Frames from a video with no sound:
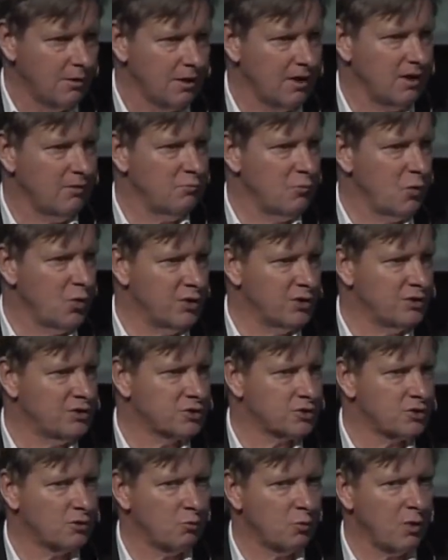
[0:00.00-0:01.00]
it means
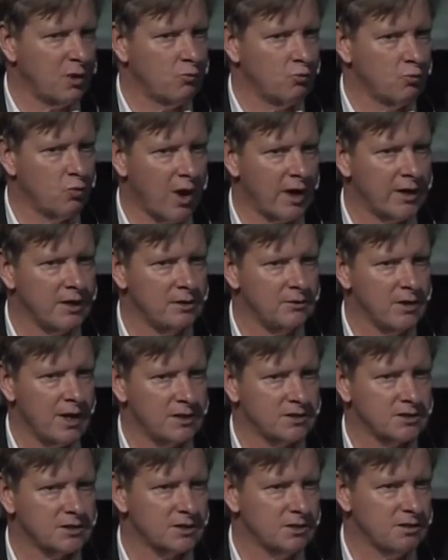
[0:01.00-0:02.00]
that we're running
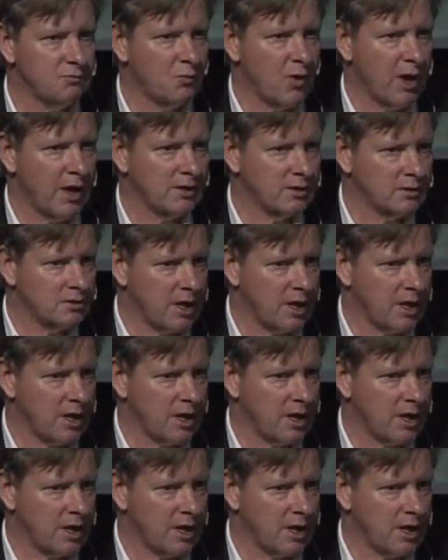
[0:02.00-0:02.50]
that seed bank